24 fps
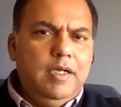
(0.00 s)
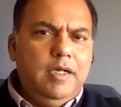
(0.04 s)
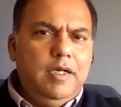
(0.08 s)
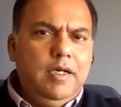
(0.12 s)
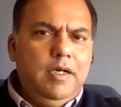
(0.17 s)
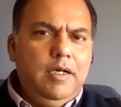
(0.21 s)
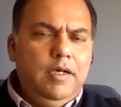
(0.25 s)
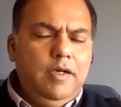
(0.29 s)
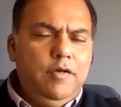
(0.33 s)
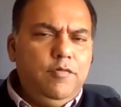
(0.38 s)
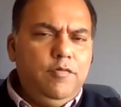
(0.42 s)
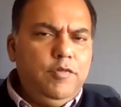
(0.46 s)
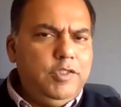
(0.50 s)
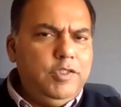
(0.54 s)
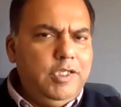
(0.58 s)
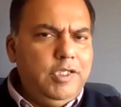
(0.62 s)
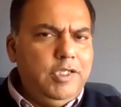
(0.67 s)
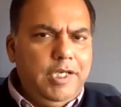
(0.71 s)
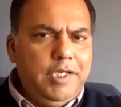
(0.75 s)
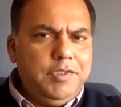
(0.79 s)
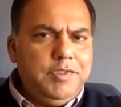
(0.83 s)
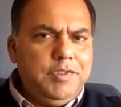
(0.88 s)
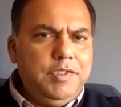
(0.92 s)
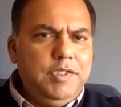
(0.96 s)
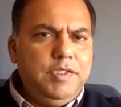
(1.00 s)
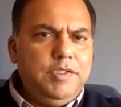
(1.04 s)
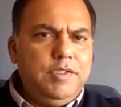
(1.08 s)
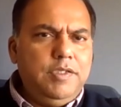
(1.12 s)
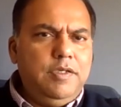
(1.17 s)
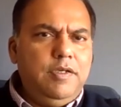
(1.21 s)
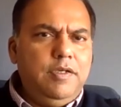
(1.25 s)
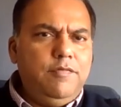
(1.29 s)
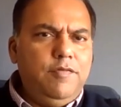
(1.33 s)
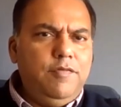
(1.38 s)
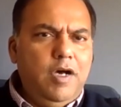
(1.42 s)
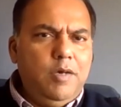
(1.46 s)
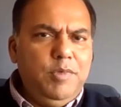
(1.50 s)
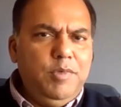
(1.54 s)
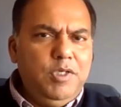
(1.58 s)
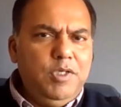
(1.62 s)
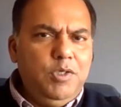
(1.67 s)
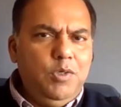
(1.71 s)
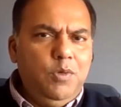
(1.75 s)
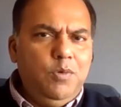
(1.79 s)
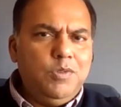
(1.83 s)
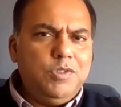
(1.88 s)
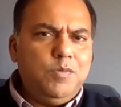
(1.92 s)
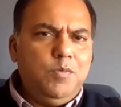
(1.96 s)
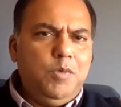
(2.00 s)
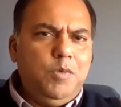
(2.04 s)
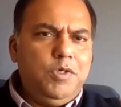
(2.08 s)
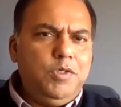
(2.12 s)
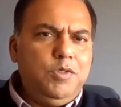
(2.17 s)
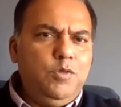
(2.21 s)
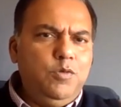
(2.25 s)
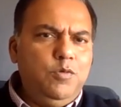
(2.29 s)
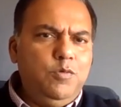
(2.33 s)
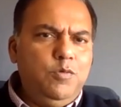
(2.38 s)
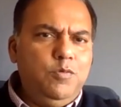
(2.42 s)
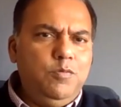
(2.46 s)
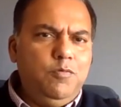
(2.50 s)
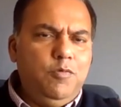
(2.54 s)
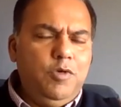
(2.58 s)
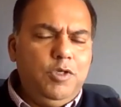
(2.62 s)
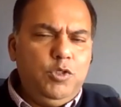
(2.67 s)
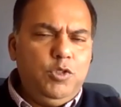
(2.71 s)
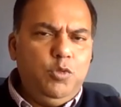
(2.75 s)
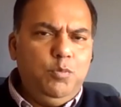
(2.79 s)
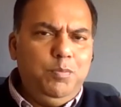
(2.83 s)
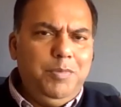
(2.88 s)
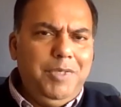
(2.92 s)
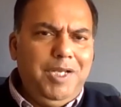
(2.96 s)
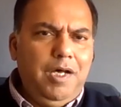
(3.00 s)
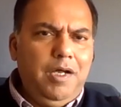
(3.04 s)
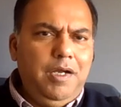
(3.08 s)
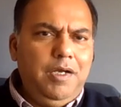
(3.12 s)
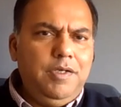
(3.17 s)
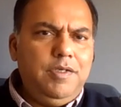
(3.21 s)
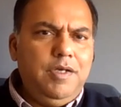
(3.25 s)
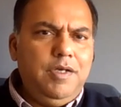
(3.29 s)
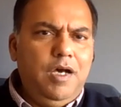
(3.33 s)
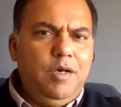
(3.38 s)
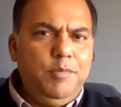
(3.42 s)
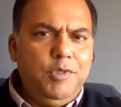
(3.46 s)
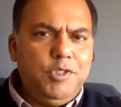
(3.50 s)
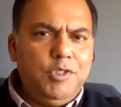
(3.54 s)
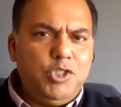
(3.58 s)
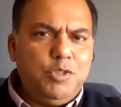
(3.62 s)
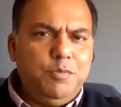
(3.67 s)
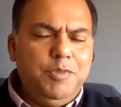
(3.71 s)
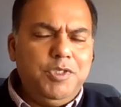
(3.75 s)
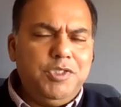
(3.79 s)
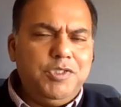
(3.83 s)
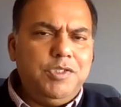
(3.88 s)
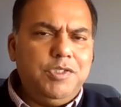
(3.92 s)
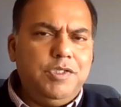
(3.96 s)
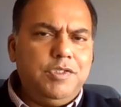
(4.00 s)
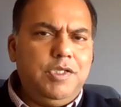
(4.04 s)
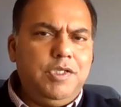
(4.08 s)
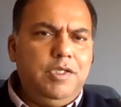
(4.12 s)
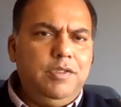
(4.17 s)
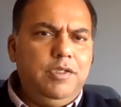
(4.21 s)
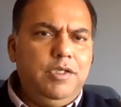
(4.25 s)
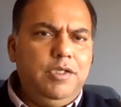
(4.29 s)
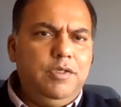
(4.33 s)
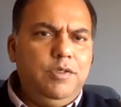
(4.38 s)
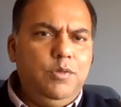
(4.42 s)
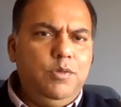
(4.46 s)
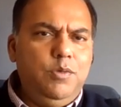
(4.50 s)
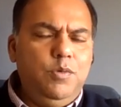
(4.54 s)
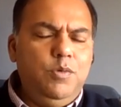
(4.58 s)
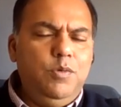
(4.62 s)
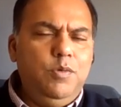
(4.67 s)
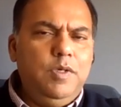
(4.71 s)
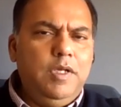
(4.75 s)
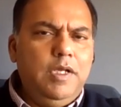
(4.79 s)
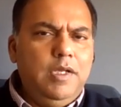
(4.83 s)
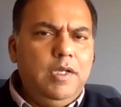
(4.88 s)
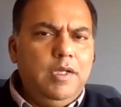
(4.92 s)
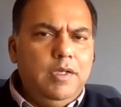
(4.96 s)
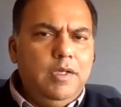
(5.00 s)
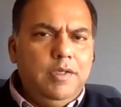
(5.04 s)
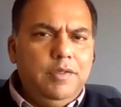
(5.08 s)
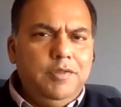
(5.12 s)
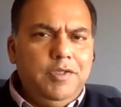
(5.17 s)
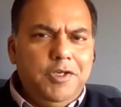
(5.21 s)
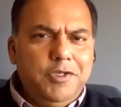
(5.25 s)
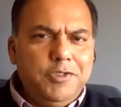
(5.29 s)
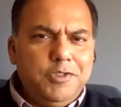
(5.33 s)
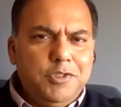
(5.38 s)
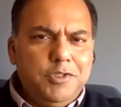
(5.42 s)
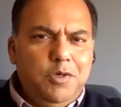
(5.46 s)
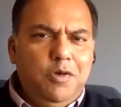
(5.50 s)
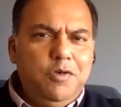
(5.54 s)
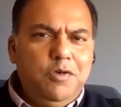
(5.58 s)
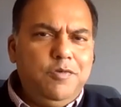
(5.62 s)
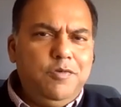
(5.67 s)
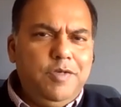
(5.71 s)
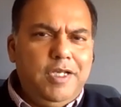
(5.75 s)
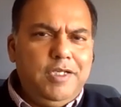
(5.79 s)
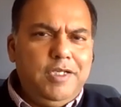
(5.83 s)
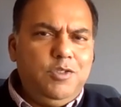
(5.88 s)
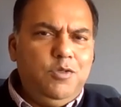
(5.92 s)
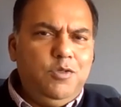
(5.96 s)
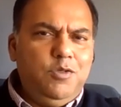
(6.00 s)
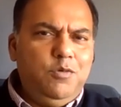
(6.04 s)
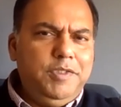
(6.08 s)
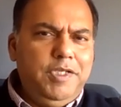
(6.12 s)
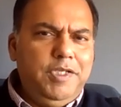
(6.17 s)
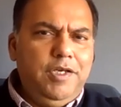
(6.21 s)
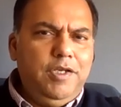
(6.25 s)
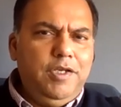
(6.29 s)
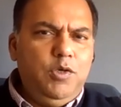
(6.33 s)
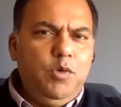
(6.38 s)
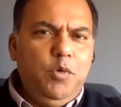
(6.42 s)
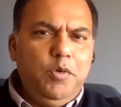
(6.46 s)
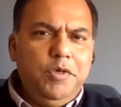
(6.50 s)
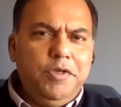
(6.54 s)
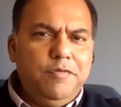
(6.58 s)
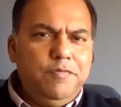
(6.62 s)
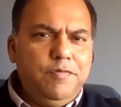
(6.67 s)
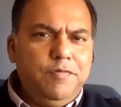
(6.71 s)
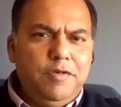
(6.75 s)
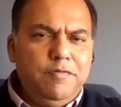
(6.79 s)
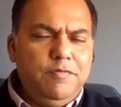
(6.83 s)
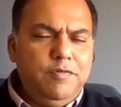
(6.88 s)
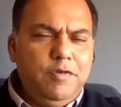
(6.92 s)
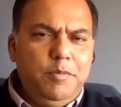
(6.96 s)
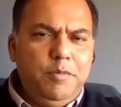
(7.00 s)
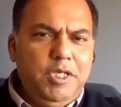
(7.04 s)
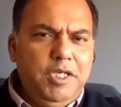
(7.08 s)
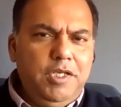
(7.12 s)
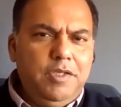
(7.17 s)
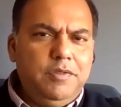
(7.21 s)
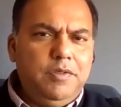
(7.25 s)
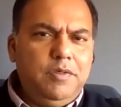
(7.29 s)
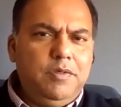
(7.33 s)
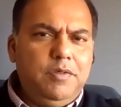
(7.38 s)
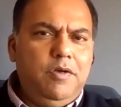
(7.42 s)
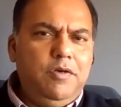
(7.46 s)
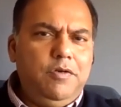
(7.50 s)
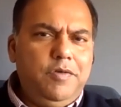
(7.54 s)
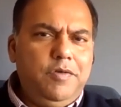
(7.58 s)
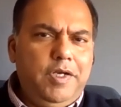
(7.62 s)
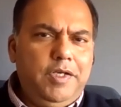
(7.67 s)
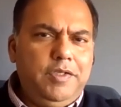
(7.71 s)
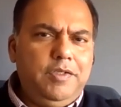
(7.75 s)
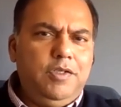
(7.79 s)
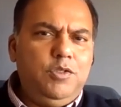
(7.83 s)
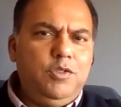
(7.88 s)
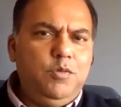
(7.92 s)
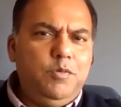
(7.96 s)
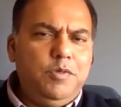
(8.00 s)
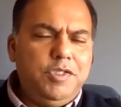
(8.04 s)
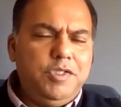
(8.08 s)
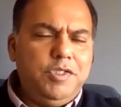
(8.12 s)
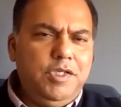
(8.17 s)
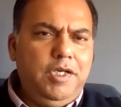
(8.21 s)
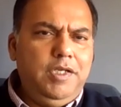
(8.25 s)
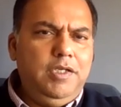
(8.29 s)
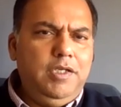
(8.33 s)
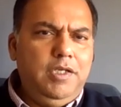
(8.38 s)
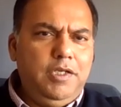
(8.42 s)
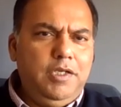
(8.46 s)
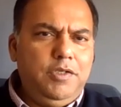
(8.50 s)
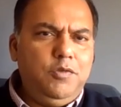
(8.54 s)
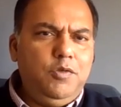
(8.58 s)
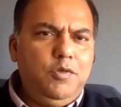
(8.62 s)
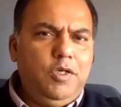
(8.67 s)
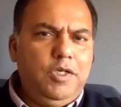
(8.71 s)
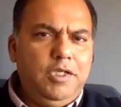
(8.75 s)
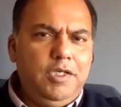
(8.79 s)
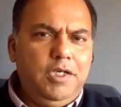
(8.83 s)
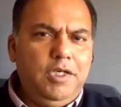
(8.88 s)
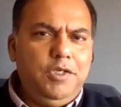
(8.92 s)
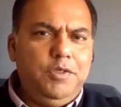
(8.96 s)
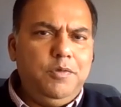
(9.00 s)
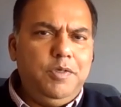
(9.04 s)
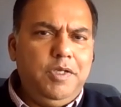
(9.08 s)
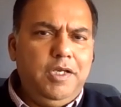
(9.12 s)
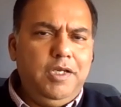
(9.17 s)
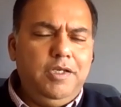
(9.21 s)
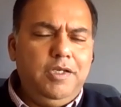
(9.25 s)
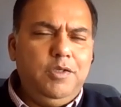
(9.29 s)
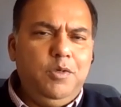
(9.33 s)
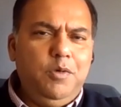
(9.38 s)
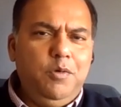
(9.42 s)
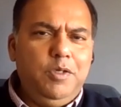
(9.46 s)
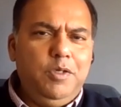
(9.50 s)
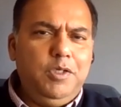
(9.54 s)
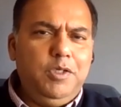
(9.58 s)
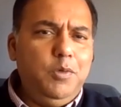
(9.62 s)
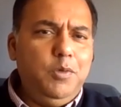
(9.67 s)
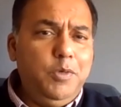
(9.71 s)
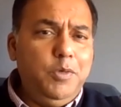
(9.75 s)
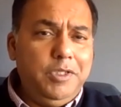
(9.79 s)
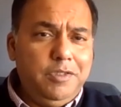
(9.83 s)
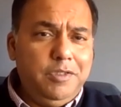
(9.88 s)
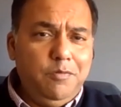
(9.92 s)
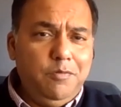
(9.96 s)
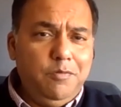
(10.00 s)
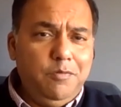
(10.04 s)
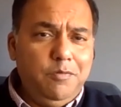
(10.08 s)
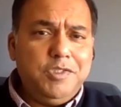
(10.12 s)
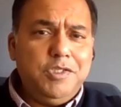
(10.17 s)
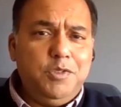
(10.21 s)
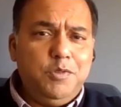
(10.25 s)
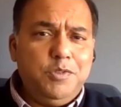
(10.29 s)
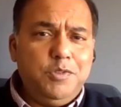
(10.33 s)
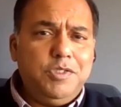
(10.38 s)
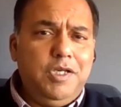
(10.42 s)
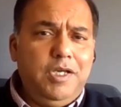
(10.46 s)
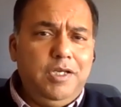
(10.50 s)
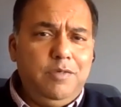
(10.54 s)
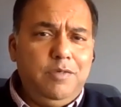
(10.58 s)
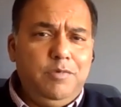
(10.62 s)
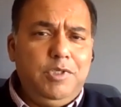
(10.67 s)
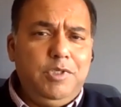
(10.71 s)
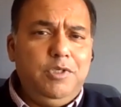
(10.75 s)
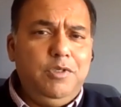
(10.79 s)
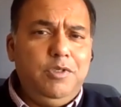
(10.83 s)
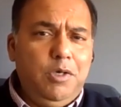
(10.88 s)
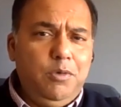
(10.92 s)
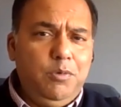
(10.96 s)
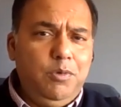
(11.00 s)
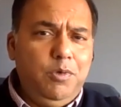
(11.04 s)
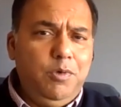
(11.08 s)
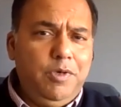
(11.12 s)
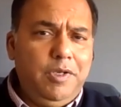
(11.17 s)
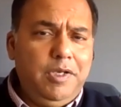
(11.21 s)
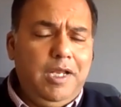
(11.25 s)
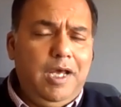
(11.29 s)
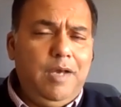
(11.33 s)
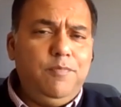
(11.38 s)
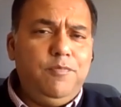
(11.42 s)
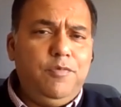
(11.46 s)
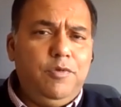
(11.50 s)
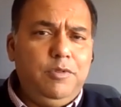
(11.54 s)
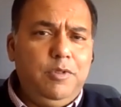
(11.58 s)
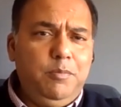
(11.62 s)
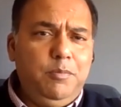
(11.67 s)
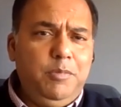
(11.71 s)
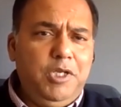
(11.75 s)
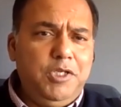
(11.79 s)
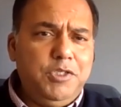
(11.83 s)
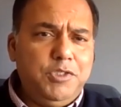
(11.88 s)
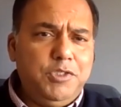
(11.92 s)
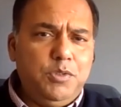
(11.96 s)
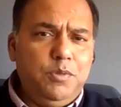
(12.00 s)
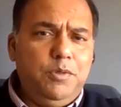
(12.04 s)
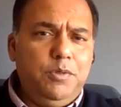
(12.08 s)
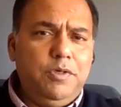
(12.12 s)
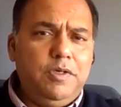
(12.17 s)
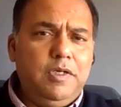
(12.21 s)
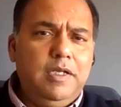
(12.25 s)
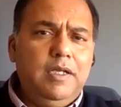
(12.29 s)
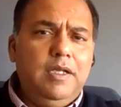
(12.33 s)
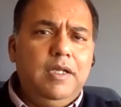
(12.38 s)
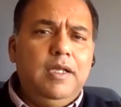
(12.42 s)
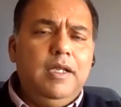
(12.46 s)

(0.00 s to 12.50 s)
Uh, for the next season, a farmer knows what to what to plant, how much business can they do, there is a contract over there no different from any other contract that you would sign electronically today you know including the ones that you sign when you download an app from the play store